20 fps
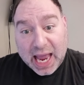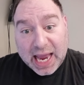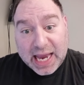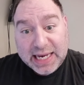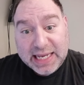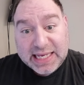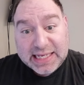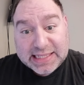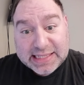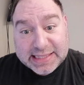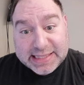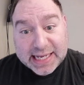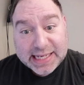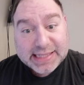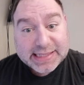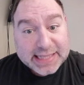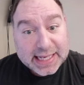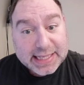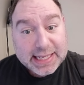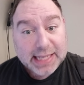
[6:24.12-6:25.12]
And he
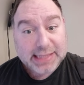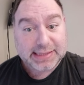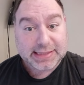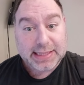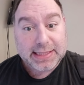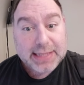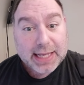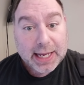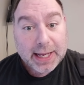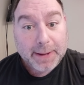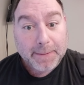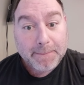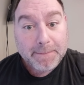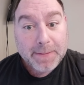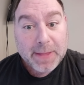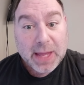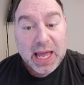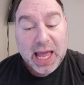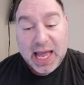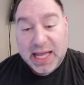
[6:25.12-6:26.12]
sticks the nuts in there.
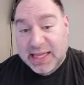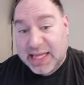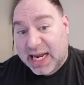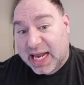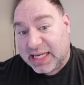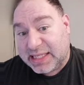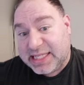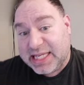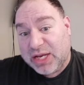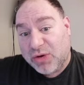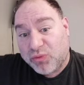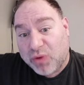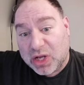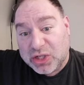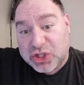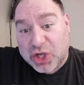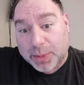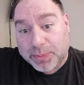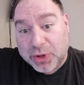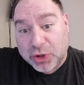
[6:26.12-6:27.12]
And then I see he
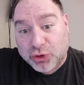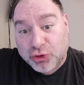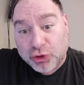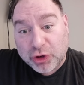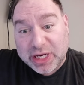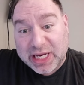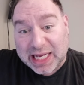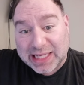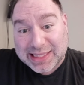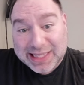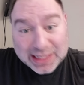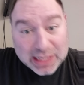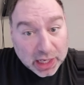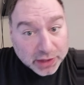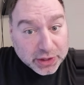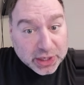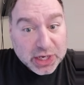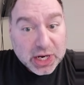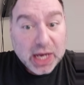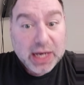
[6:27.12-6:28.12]
runs up the tree, gets
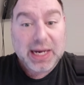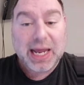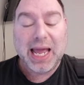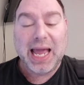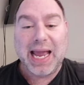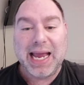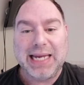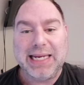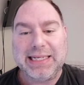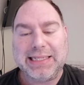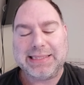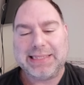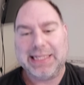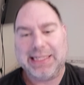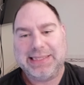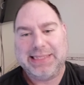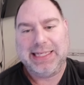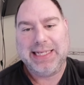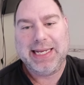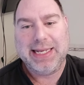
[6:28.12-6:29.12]
another nut, and he
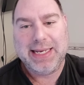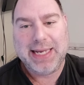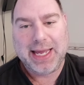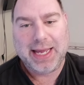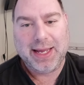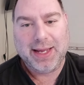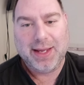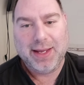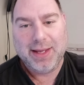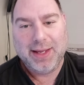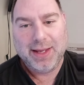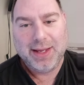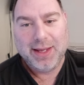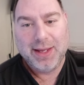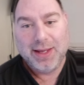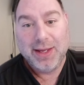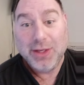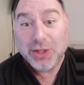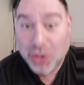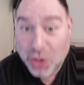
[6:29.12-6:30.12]
sticks it in there.
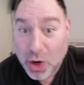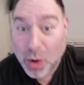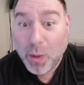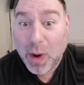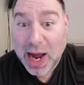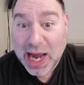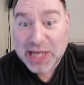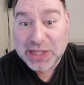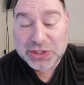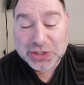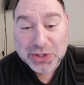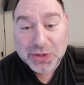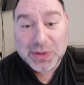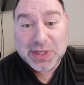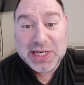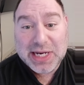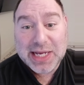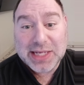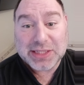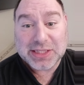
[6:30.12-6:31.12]
You know why he's
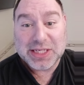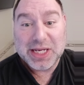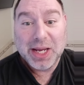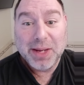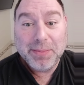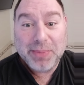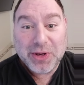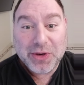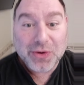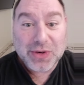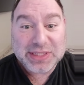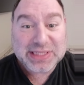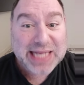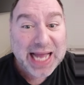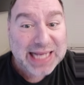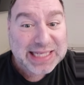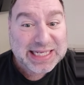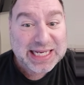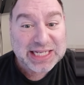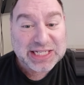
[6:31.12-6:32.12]
doing this? Because
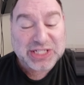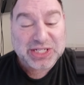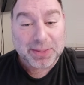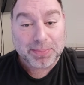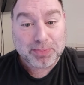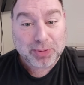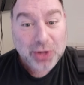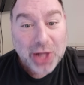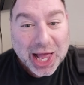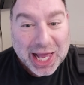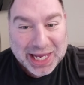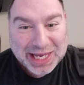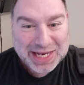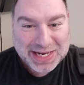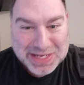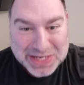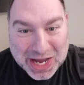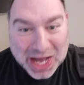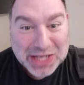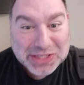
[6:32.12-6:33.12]
that's his supply
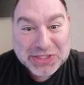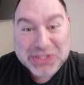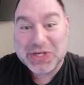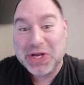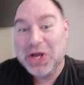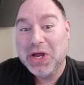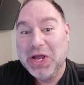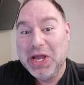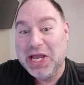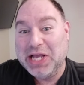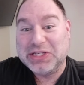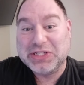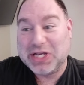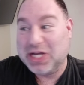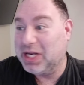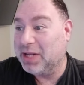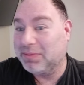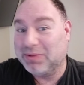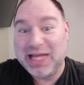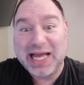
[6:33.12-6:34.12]
of nuts. It's
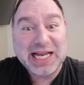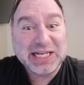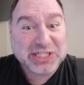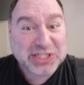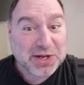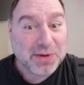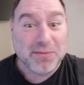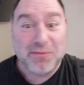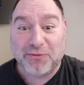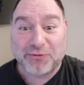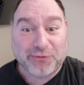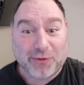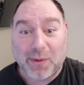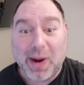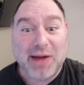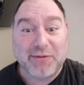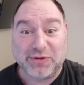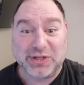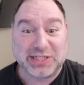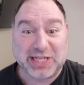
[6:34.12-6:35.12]
going to last him
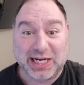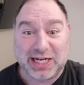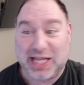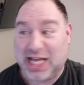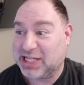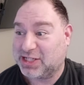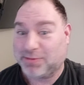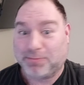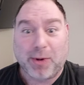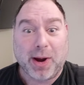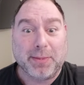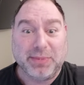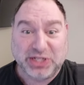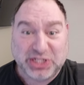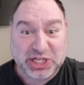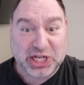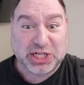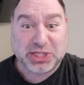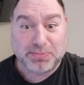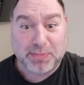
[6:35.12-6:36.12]
forever. It's going to last him probably
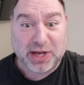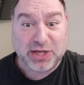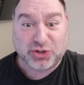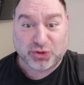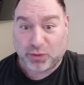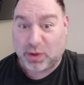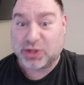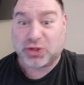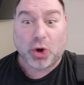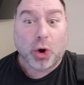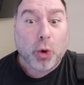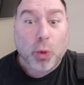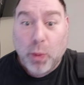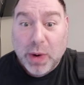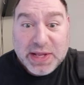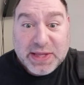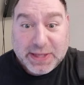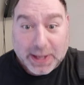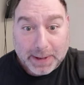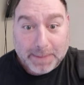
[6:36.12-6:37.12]
6 months throughout the
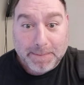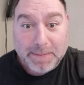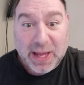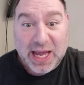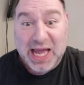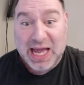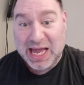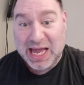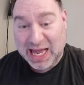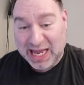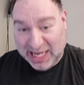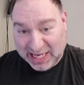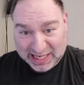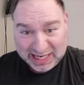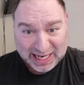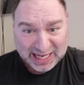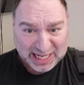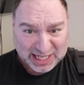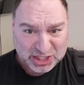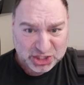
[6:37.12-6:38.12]
whole winter.
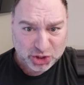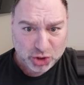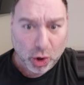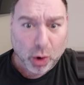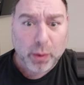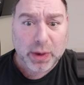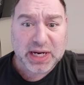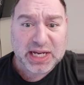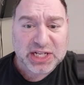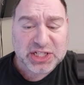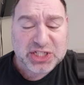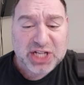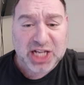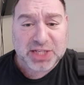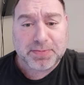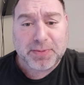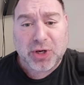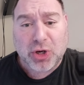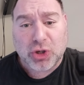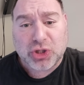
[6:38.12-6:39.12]
He's storing his
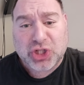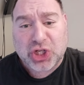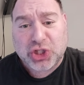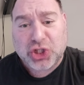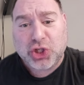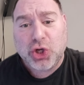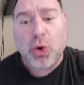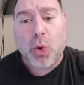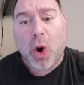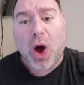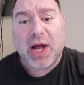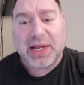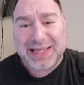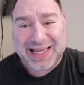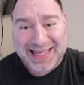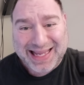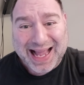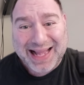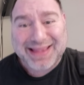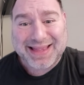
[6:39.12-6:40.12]
nuts because it's too
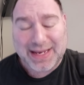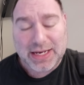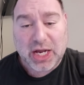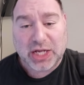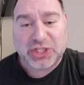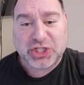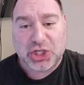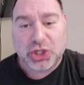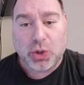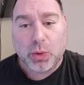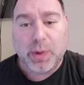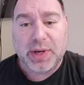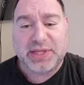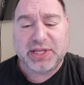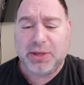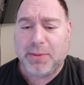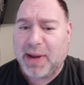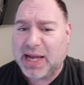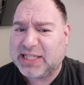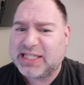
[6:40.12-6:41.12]
hard to get the nuts in the
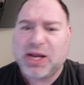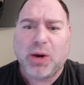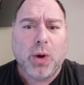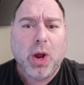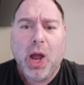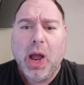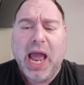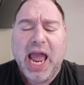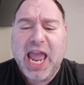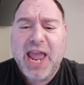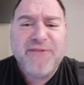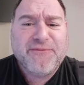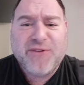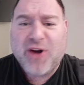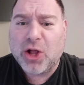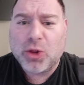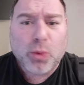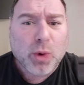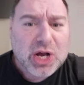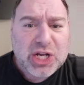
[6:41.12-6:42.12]
winter. You might say,
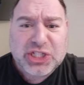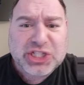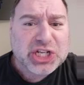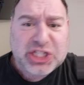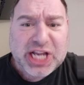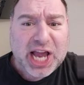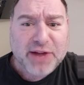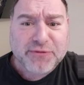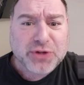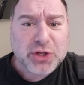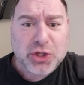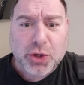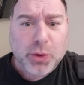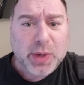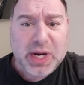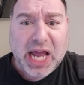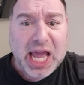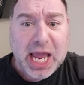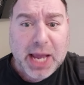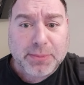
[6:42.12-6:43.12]
AFOL, what does this have to
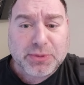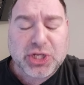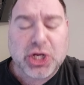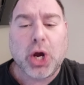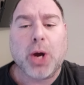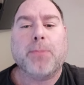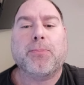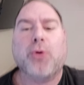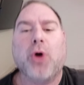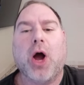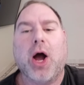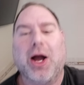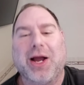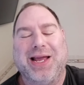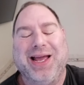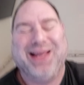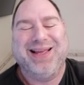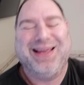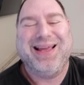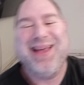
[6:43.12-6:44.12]
do with AMC or
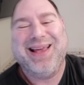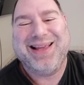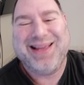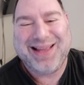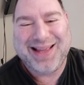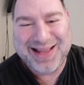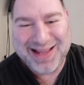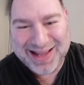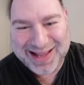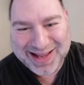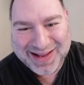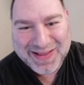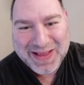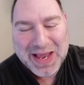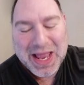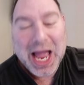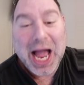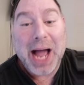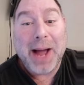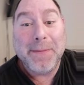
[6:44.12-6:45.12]
Prog?
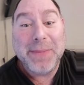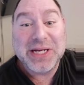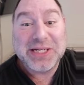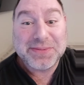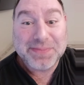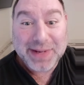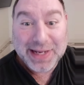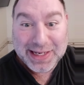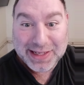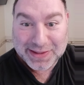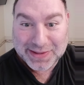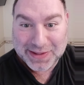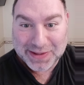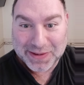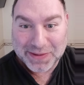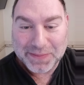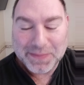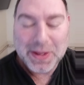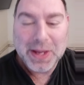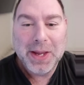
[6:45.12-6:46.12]
I'm explaining
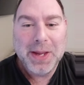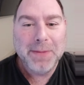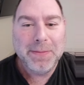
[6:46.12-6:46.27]
to you.